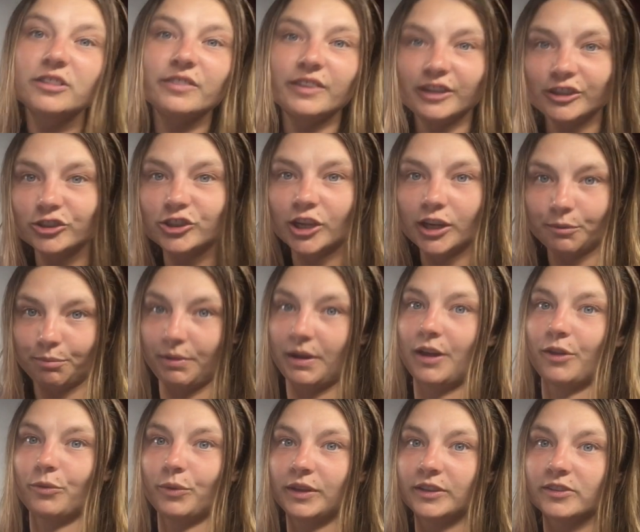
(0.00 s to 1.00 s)
of energetic
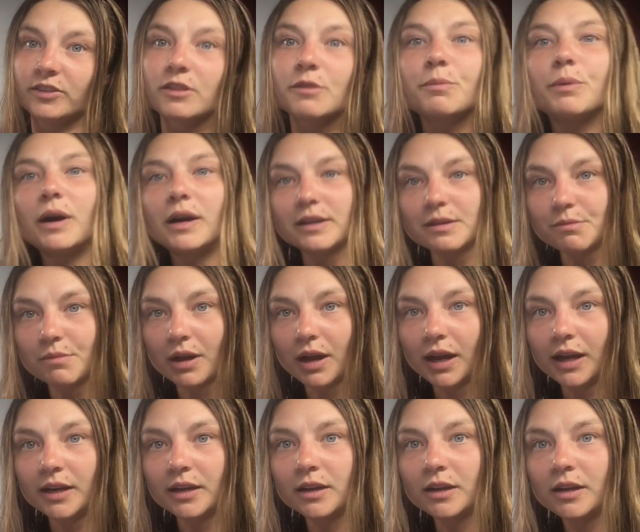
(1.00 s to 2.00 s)
pathways in the body
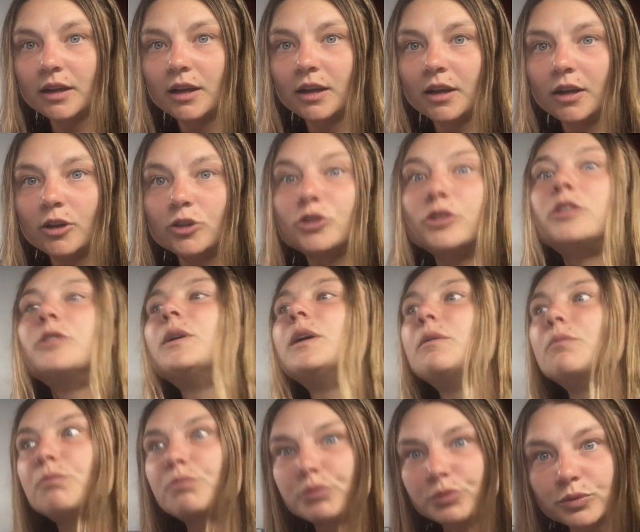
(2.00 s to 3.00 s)
mind to
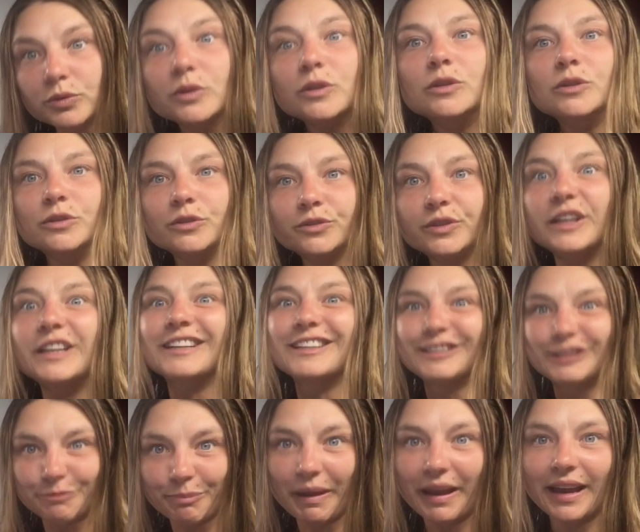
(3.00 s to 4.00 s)
improve and
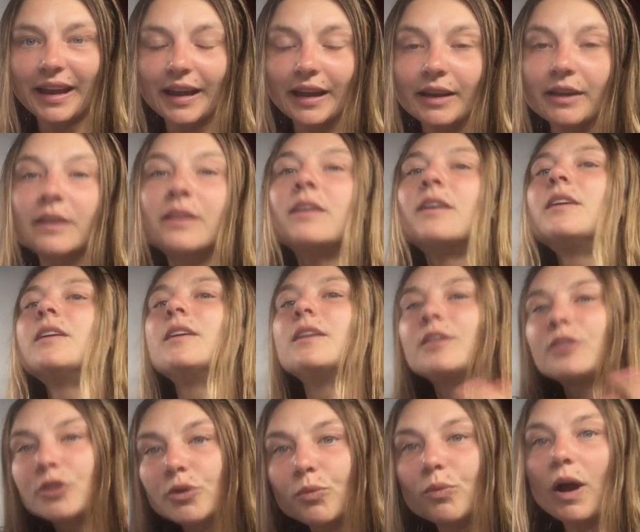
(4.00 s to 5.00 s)
expand
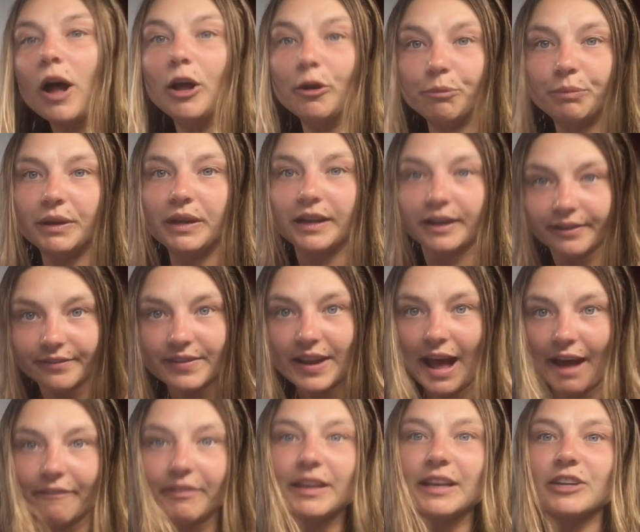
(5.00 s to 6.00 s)
the well being of
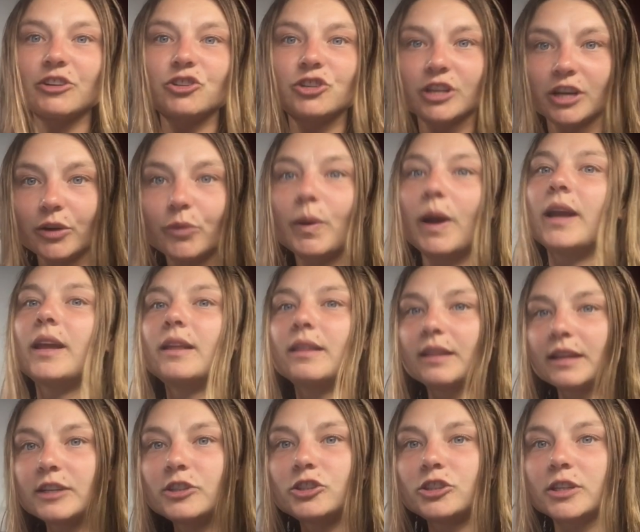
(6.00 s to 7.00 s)
navigation
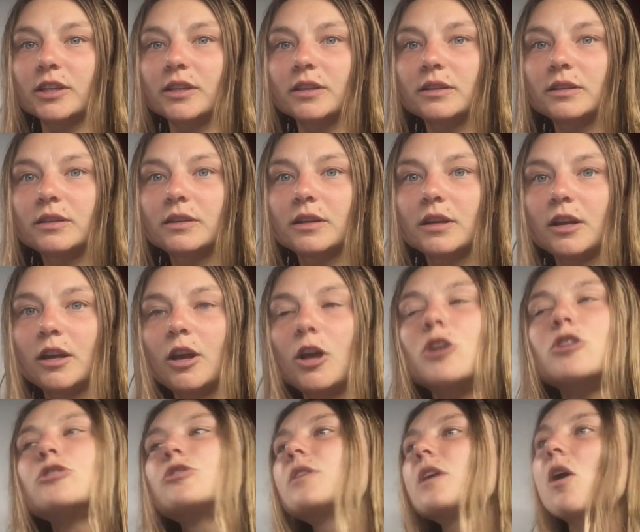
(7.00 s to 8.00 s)
regulation
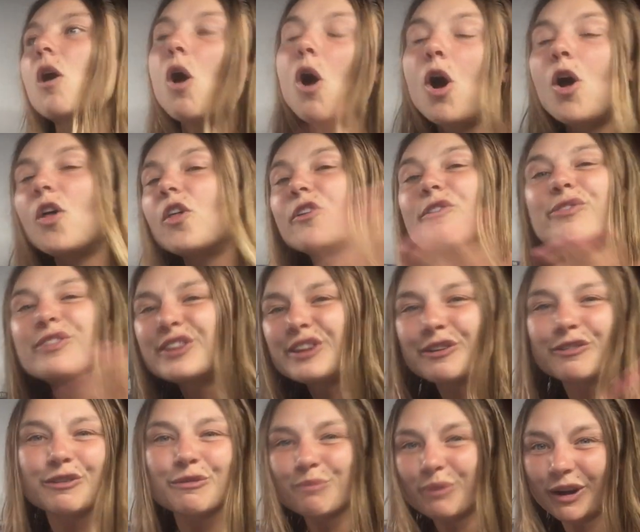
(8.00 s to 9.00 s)
so that all of the
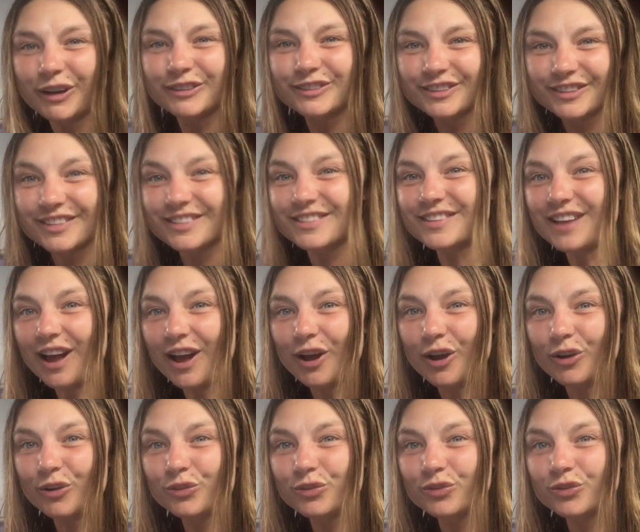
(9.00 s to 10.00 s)
different parts of the
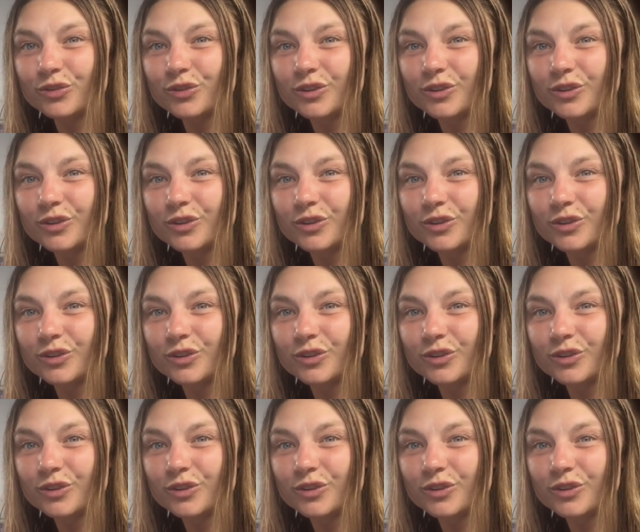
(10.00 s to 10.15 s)
self